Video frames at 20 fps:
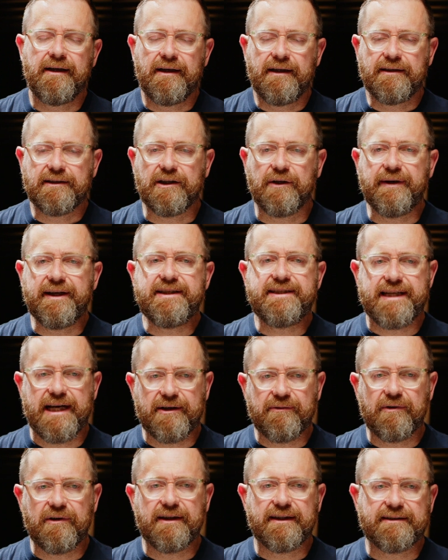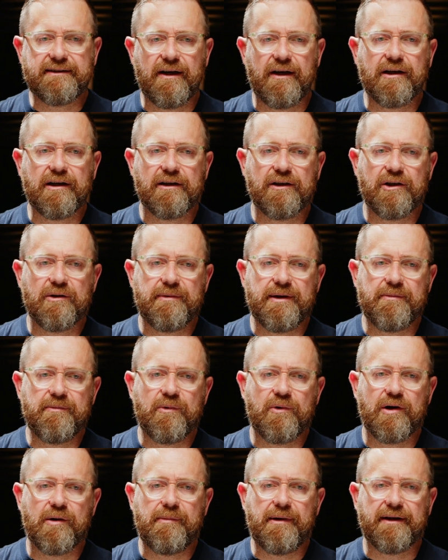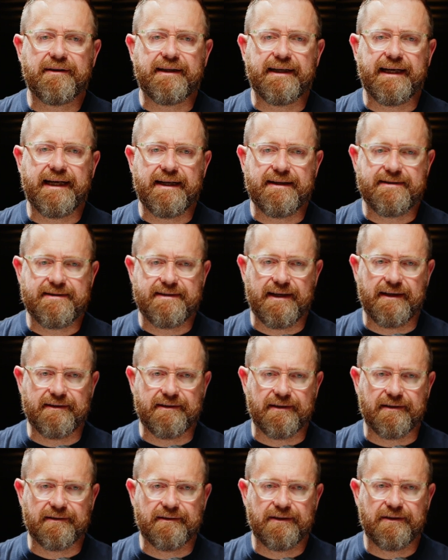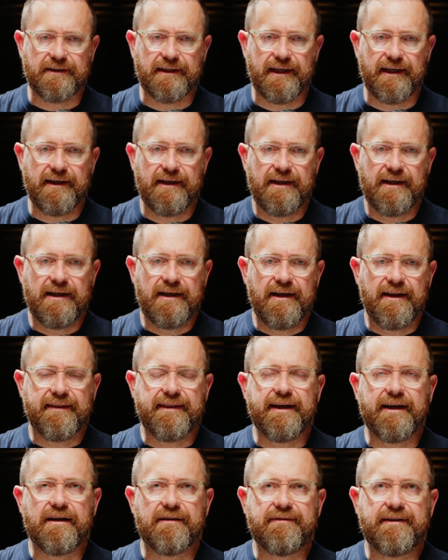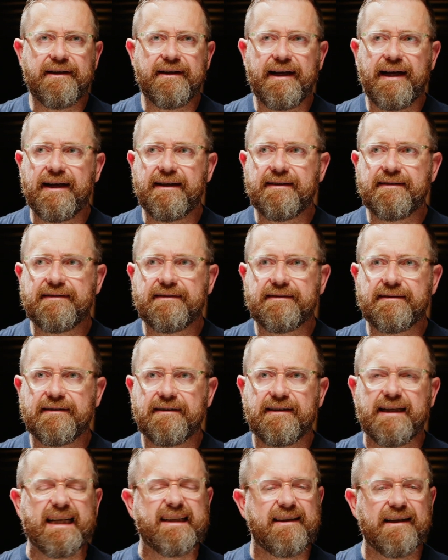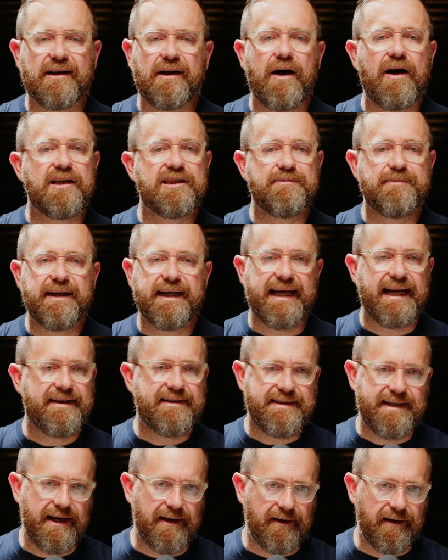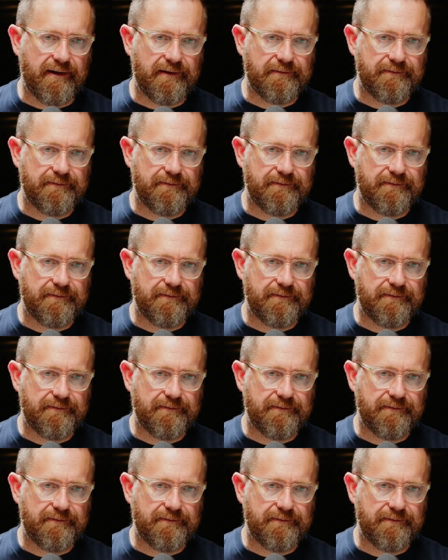So, in general, let's talk a little bit more about the head center. Okay. Think of it as like the cosmic antenna.